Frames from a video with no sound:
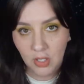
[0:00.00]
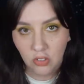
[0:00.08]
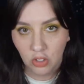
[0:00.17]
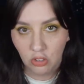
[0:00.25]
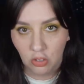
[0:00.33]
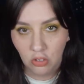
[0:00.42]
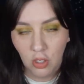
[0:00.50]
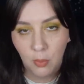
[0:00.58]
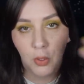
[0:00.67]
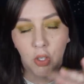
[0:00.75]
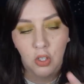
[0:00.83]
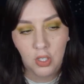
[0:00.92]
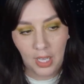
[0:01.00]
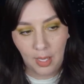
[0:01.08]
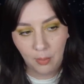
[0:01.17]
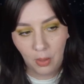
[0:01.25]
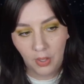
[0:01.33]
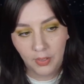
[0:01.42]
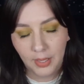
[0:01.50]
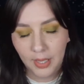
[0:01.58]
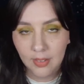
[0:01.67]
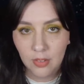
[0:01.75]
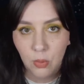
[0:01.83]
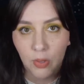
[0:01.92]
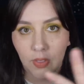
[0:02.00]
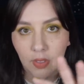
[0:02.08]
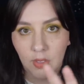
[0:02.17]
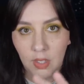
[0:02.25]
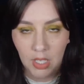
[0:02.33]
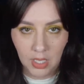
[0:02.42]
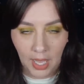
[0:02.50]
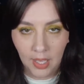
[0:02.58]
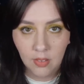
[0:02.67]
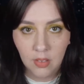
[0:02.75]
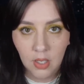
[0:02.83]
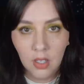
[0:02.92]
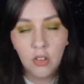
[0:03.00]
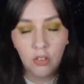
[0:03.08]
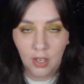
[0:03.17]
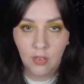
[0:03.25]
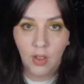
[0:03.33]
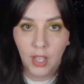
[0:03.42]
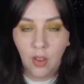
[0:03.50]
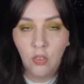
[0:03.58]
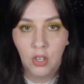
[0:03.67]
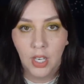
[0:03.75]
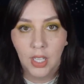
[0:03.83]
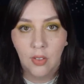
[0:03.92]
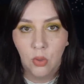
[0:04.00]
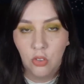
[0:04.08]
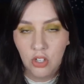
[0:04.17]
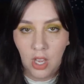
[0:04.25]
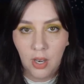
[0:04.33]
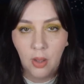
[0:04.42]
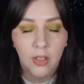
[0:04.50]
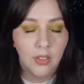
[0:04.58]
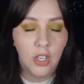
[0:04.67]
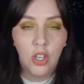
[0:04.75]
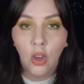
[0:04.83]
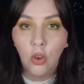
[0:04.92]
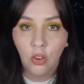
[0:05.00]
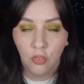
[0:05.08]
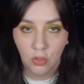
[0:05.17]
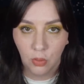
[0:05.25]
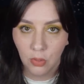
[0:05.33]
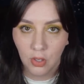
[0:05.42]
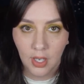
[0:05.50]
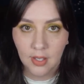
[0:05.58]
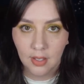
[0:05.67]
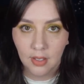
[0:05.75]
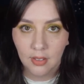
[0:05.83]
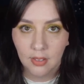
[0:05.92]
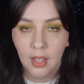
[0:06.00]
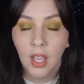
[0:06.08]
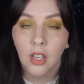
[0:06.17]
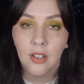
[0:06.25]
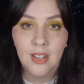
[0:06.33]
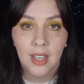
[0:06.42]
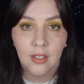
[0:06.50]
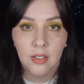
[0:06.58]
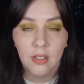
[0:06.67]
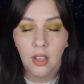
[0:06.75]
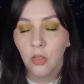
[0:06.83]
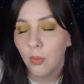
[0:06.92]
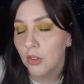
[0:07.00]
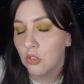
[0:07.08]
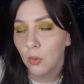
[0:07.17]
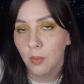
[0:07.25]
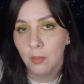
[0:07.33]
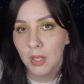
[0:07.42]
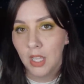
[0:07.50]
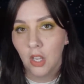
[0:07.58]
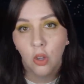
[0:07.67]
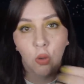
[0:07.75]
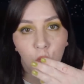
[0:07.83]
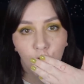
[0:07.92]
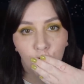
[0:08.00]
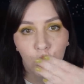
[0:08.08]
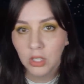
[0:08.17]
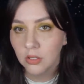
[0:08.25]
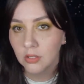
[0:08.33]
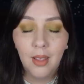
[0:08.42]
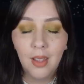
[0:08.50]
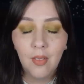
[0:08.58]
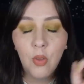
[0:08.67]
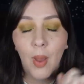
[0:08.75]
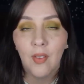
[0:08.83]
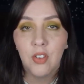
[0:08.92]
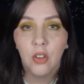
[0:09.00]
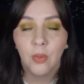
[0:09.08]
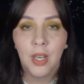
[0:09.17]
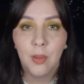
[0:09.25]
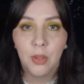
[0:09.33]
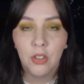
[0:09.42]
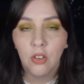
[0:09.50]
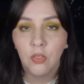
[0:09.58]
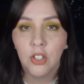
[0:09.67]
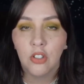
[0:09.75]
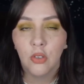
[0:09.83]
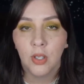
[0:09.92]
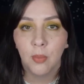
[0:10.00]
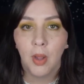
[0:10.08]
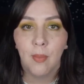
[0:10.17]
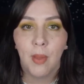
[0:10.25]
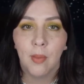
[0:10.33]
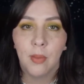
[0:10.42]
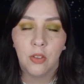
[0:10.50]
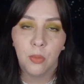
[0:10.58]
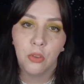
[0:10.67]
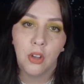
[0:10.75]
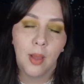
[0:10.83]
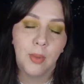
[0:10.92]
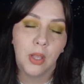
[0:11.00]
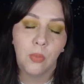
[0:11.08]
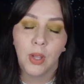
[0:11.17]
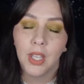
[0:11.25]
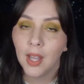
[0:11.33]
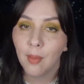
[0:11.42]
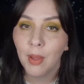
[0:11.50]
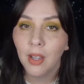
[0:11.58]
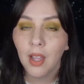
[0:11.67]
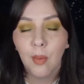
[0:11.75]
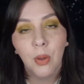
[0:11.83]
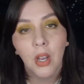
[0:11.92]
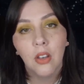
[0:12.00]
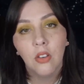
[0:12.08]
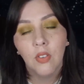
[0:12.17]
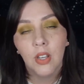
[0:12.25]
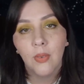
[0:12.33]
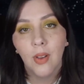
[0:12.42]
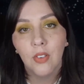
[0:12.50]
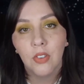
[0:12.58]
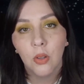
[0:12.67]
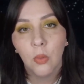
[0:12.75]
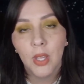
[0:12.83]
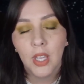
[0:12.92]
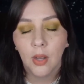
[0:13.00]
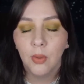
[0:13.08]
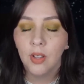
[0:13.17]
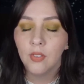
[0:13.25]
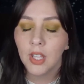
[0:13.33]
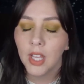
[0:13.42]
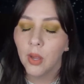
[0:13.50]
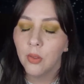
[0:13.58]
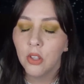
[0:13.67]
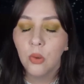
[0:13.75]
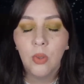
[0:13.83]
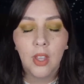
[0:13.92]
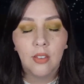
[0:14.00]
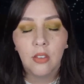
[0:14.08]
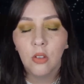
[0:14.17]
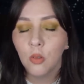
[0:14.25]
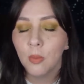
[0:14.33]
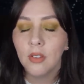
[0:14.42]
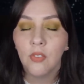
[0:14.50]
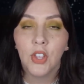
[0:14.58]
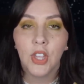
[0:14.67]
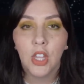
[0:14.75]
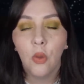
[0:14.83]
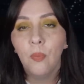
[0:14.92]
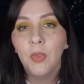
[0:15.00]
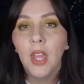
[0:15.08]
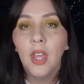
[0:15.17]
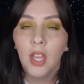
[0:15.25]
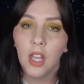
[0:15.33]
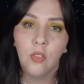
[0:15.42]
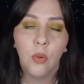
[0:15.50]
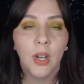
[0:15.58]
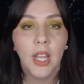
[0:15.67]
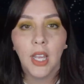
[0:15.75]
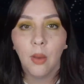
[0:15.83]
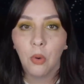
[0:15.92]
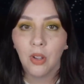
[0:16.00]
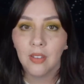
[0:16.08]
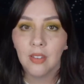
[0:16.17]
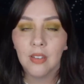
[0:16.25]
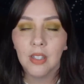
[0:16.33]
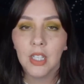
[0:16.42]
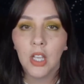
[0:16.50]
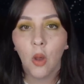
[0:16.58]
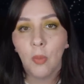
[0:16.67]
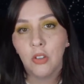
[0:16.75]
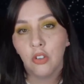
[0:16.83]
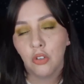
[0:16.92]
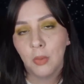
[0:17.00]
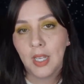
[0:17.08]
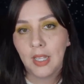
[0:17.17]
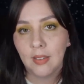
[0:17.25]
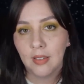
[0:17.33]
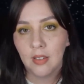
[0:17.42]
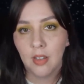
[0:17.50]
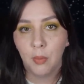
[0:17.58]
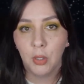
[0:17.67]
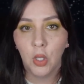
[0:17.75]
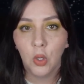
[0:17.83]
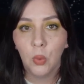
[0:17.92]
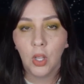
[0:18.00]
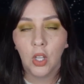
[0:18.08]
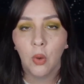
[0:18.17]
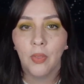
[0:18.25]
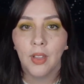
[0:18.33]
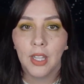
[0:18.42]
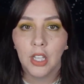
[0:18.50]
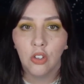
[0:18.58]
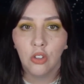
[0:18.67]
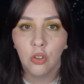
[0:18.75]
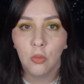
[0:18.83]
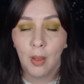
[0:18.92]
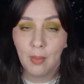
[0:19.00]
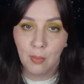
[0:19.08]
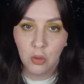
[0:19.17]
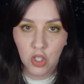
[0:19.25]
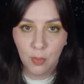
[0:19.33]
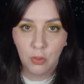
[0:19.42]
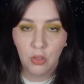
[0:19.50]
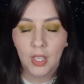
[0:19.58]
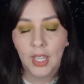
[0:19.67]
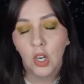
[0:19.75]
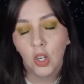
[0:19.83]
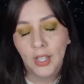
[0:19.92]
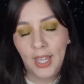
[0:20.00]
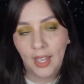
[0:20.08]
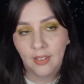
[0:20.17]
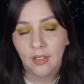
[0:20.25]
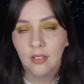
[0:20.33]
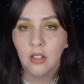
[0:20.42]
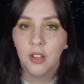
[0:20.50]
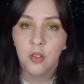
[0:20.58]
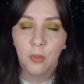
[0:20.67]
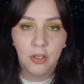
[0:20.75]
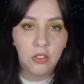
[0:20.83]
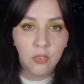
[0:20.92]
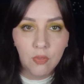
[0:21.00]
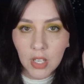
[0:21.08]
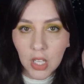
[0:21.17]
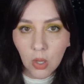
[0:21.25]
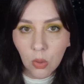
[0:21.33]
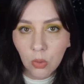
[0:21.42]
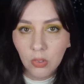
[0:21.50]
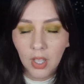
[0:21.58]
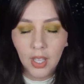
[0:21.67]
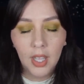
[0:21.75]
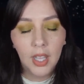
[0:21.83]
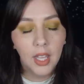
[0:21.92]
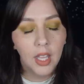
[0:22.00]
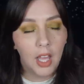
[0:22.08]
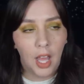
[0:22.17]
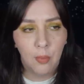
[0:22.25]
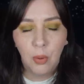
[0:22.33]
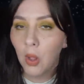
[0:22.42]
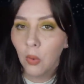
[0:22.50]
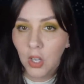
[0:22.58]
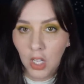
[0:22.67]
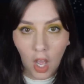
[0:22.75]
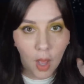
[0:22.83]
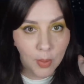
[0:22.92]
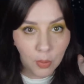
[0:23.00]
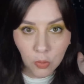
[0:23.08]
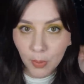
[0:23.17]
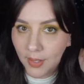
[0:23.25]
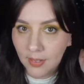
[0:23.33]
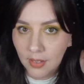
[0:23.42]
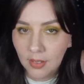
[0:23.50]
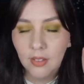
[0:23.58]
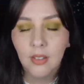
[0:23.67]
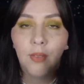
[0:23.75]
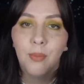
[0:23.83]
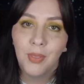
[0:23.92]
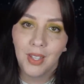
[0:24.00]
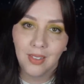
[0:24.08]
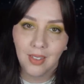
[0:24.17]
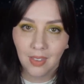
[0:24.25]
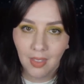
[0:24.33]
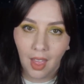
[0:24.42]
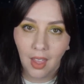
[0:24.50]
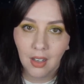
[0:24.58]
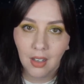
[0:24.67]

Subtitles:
a suggestion, I put your name on the list with the case so that if I cover it, I can give you a shout out, because I know you're filled with good ideas and good taste. Otherwise, you wouldn't be here. If you haven't already, please don't forget to join the Brat Pack by subscribing and ringing that bell. I put out a new video every single week, and I would love to hang out with you. Yes, you, specifically you. And if you want to hang out more consistently, all my social media is listed down below, along with a link to my membership, so you can get early access to non-sponsored videos, priority comment responses, things like that.